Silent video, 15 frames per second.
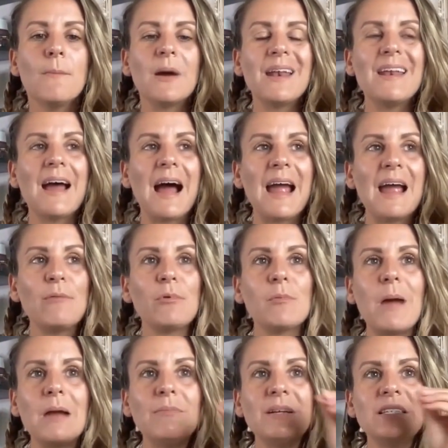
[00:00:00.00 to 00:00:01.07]
But I
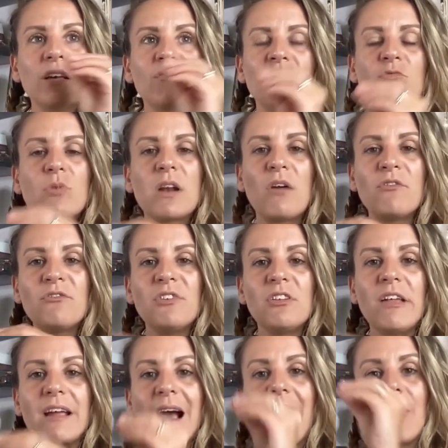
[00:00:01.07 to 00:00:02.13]
remind myself of what I'll feel
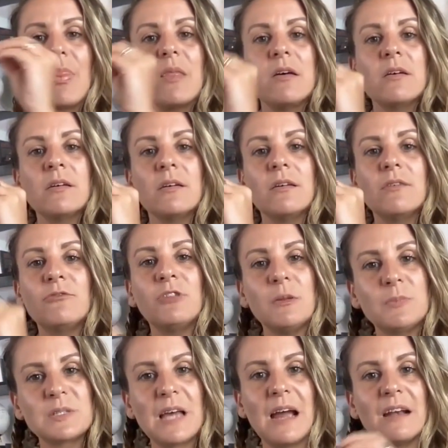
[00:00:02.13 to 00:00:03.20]
like on the
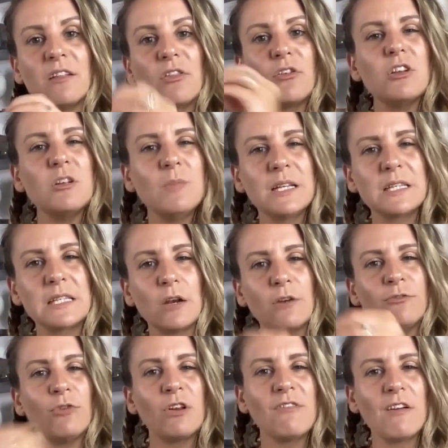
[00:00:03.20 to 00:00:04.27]
flip side 30 minutes later,
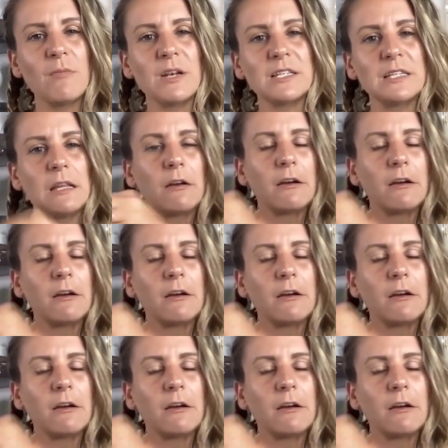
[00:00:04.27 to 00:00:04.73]
45 minutes